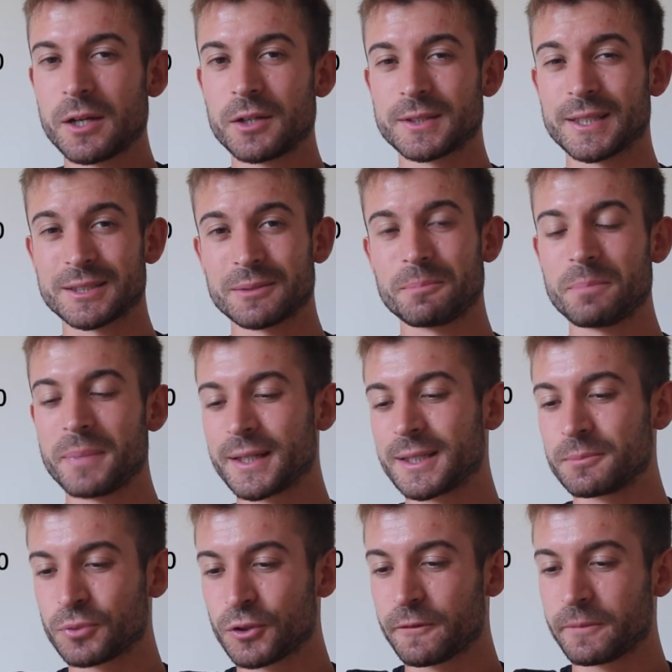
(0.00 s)
So that's a big
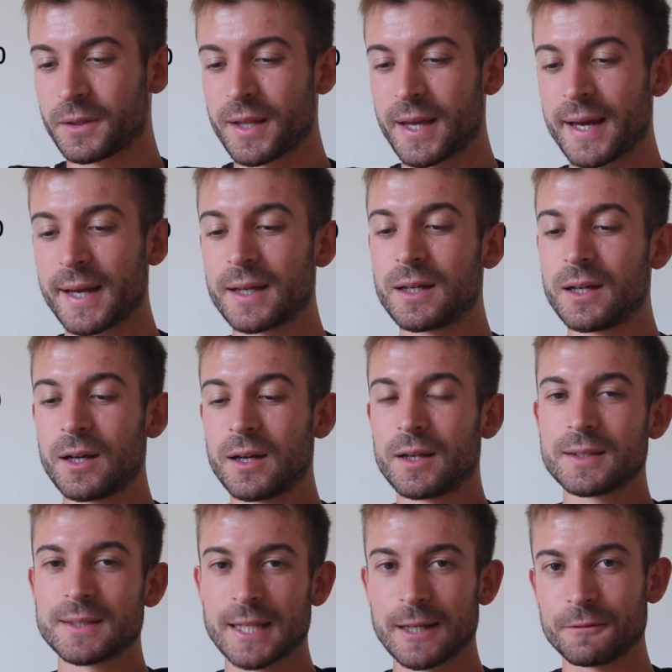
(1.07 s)
improvement there.
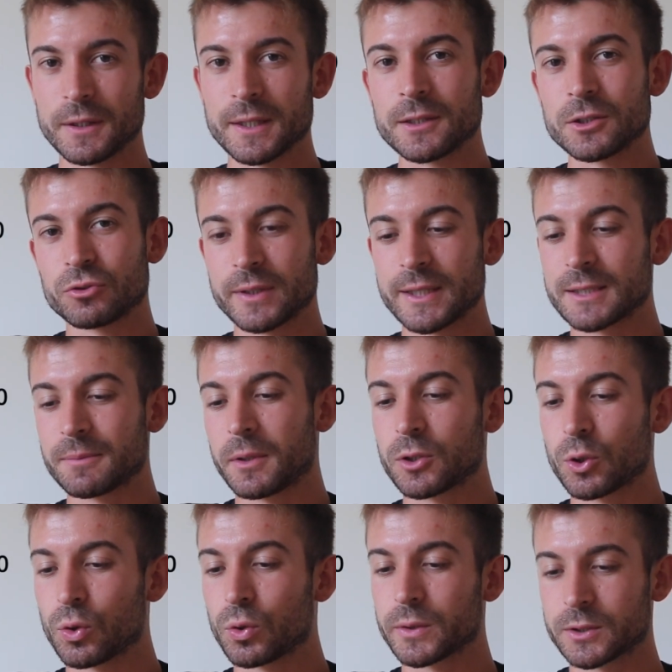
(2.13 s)
Definitely increased my
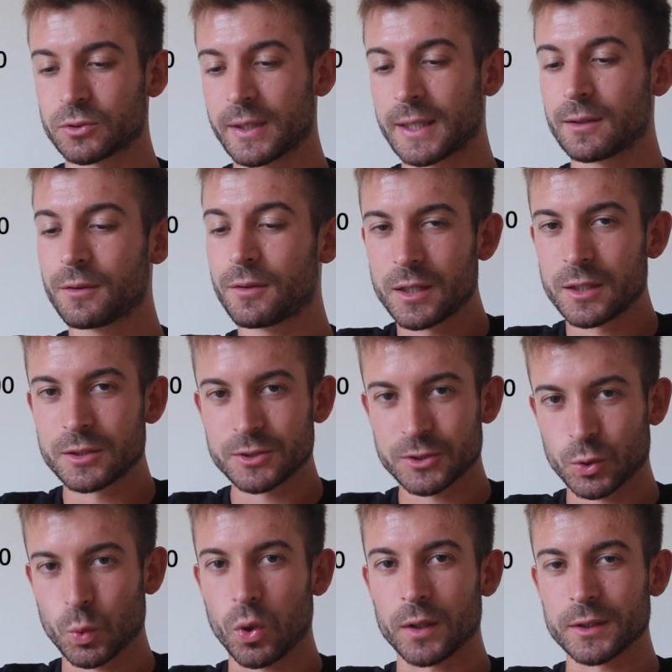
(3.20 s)
core strength.
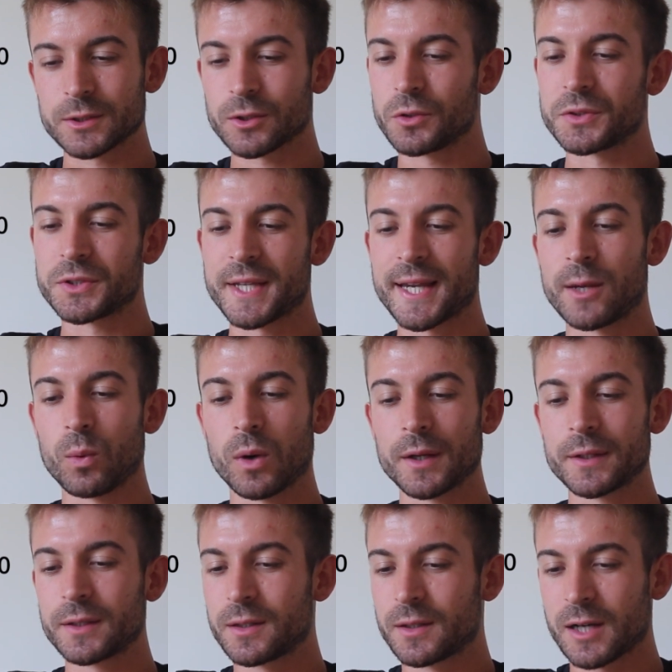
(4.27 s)
Squats, on day
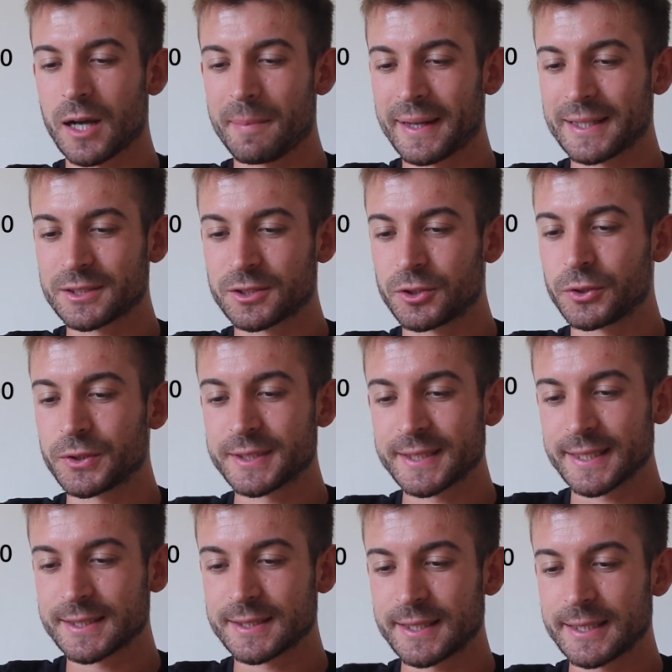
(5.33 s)
1, I managed to do
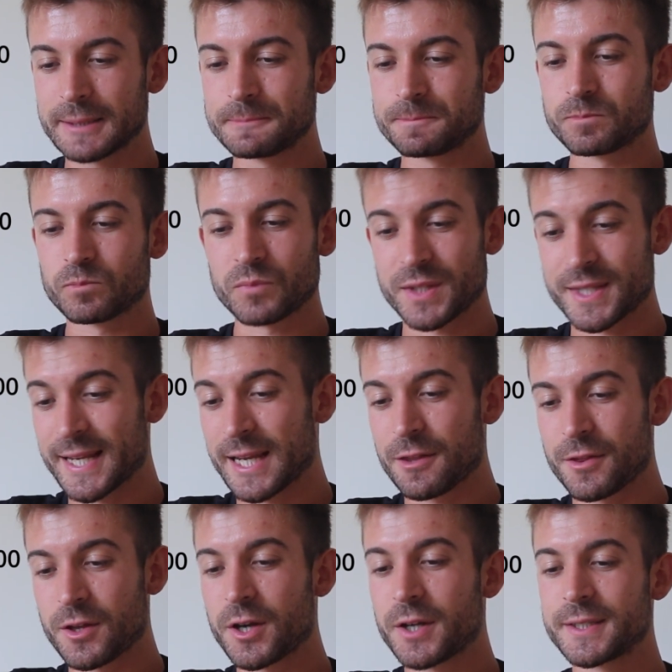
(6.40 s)
60. Day
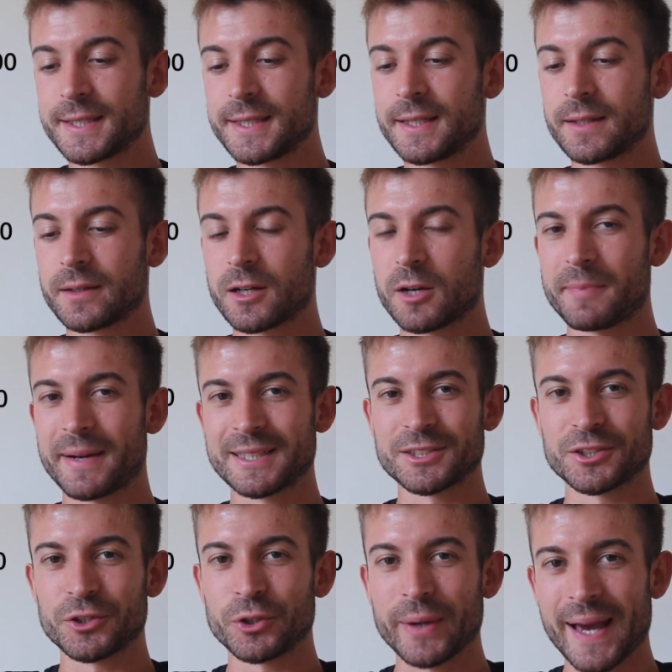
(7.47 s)
30, managed
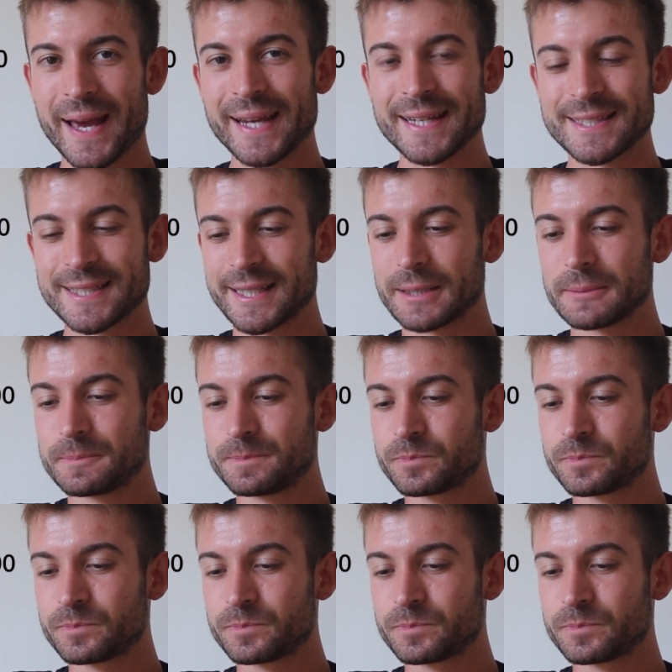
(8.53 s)
to do 80.